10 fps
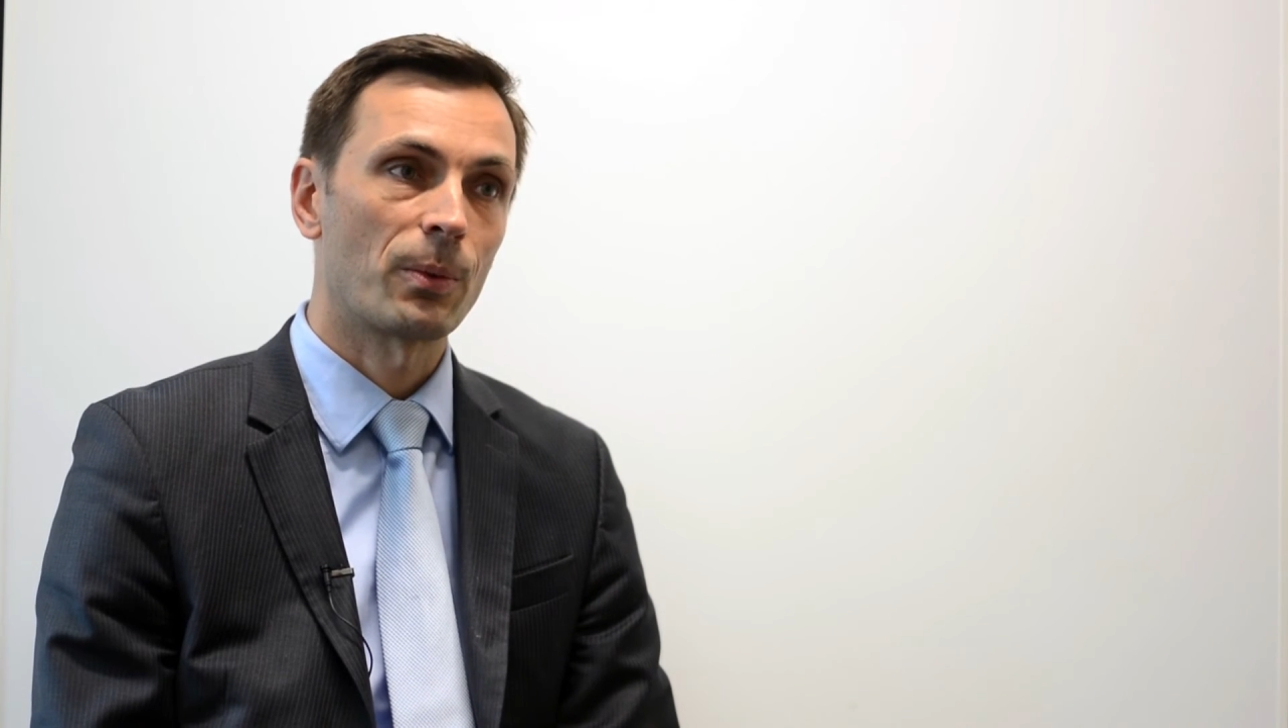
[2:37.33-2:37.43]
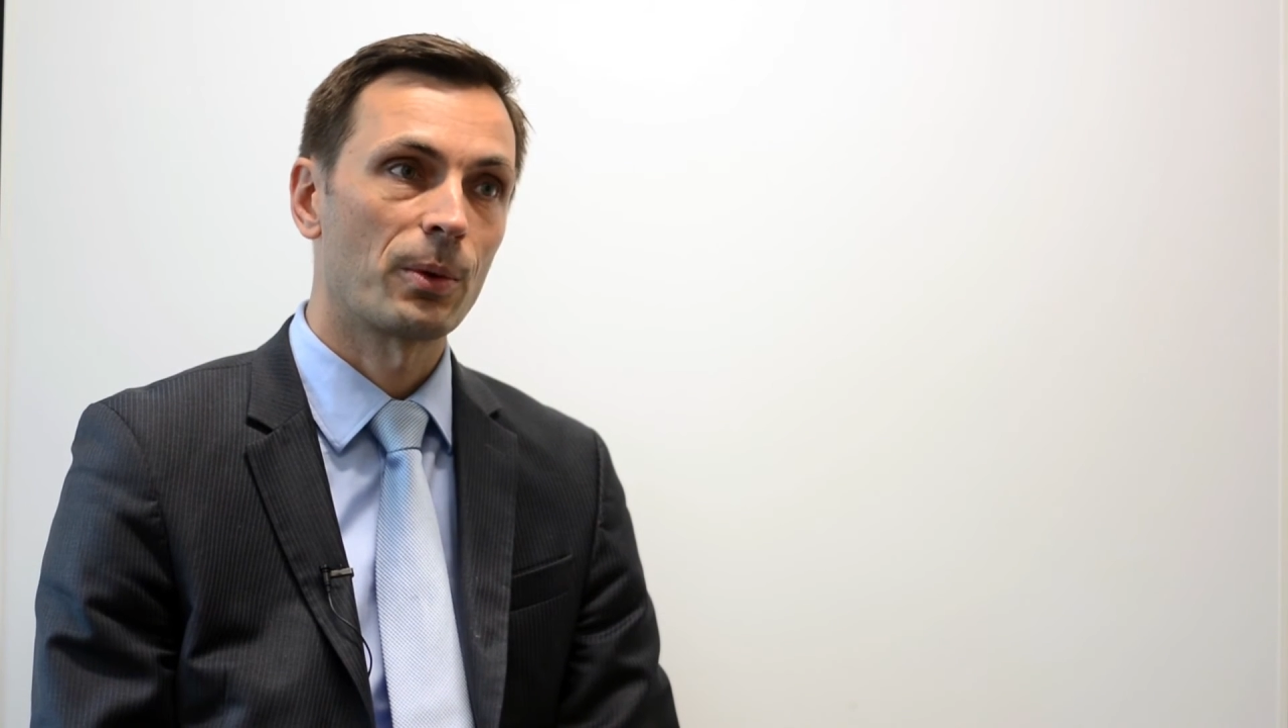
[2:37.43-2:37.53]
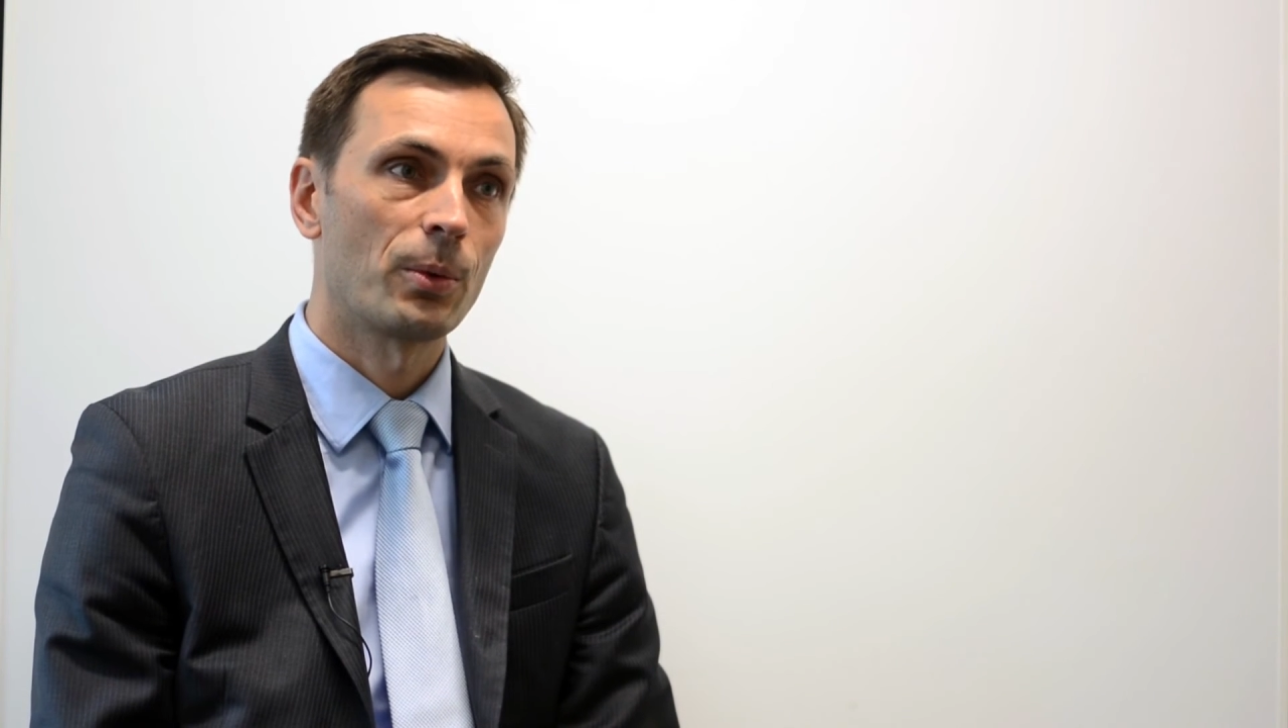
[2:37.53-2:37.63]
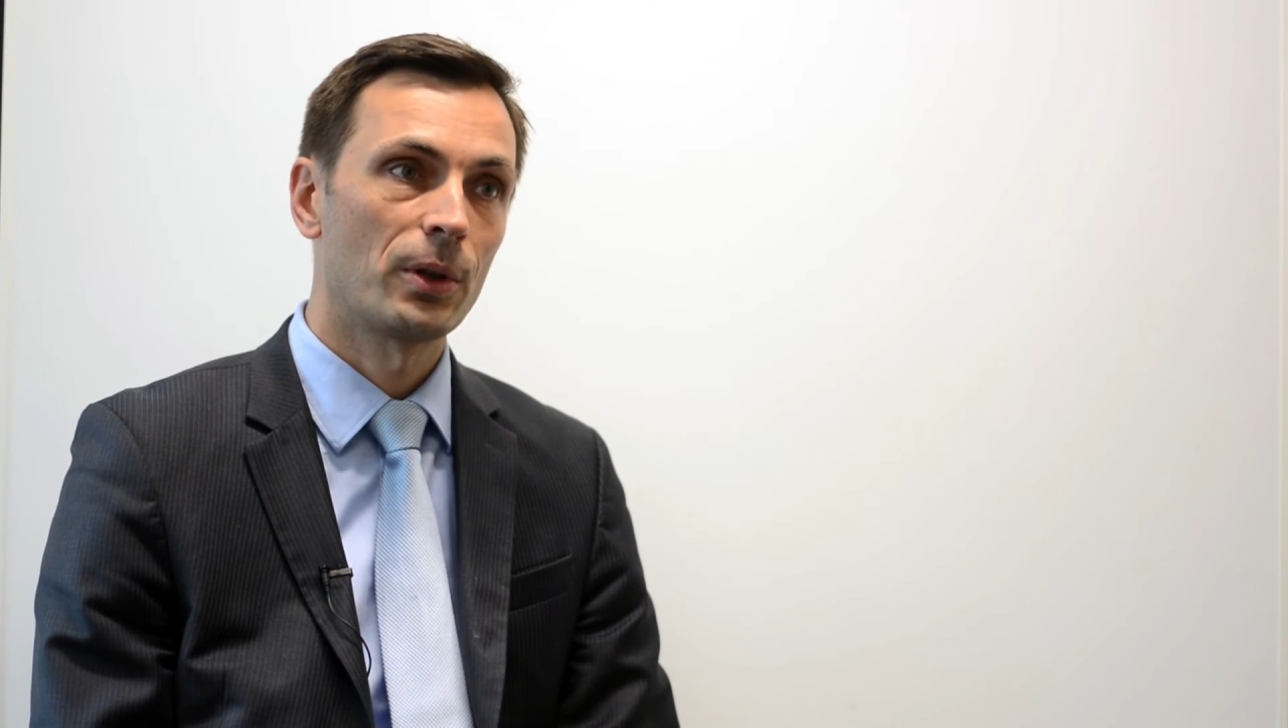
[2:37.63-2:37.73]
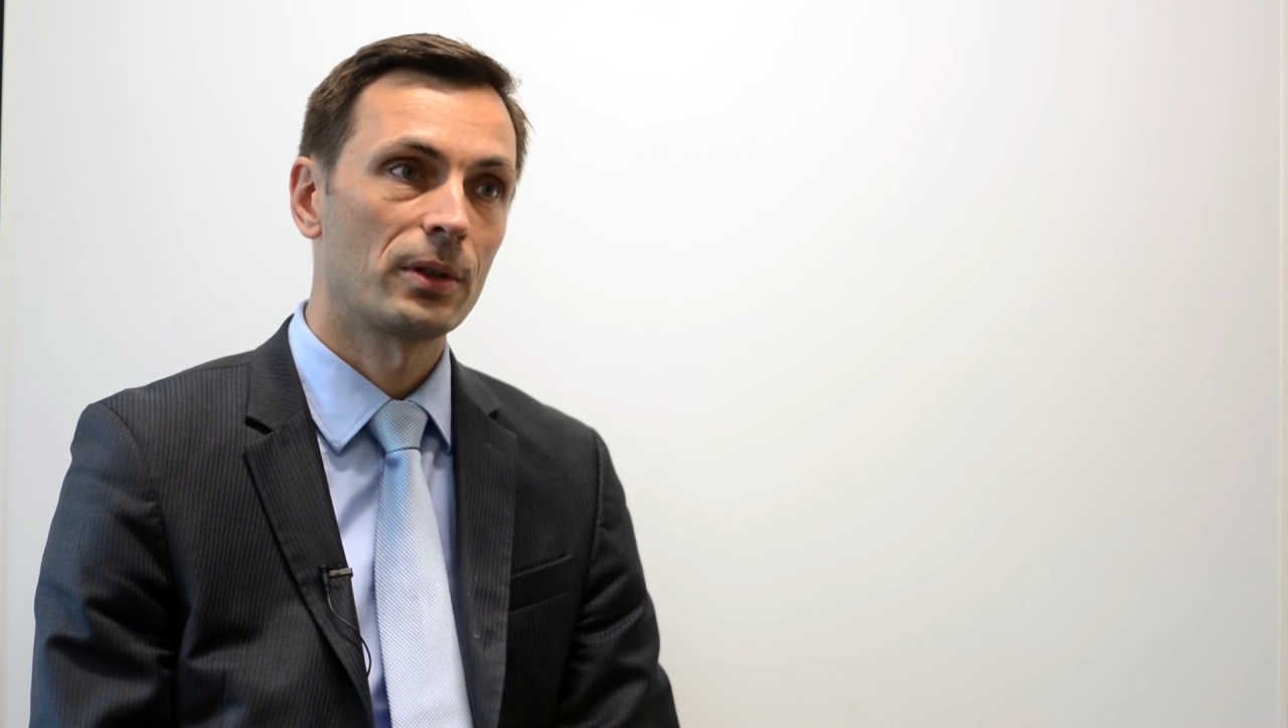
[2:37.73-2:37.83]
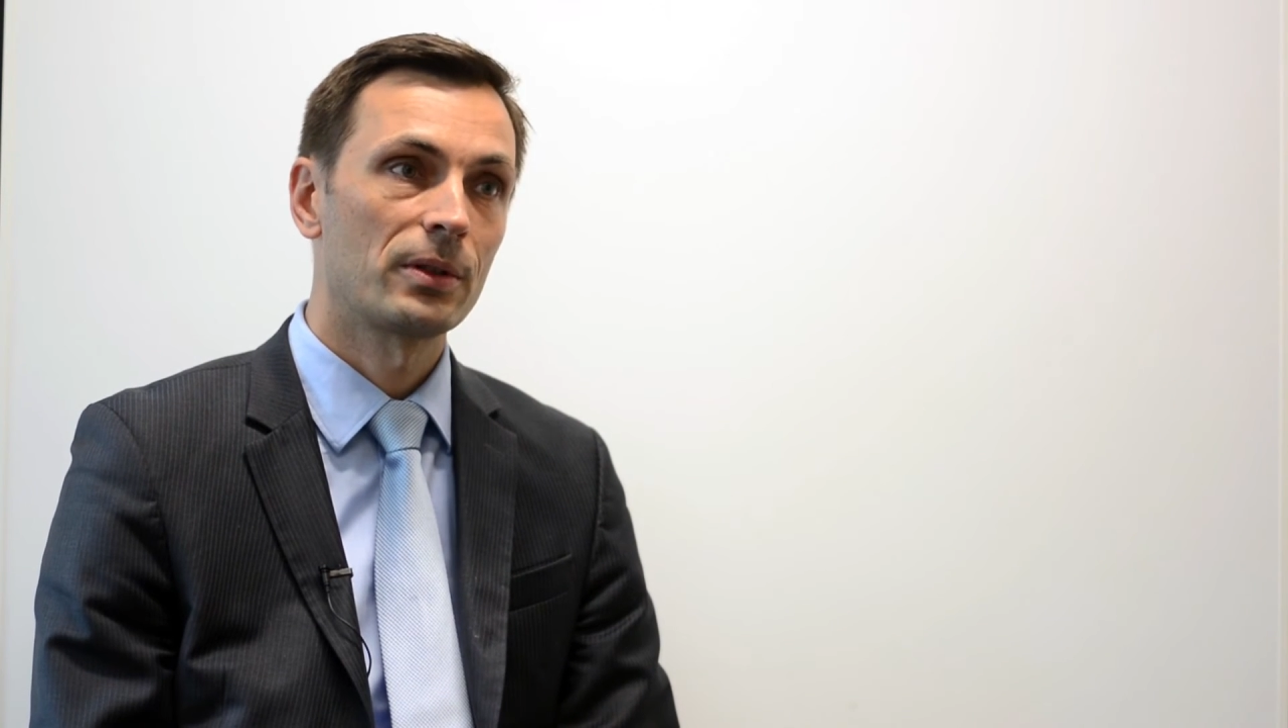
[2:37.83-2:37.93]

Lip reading: the world,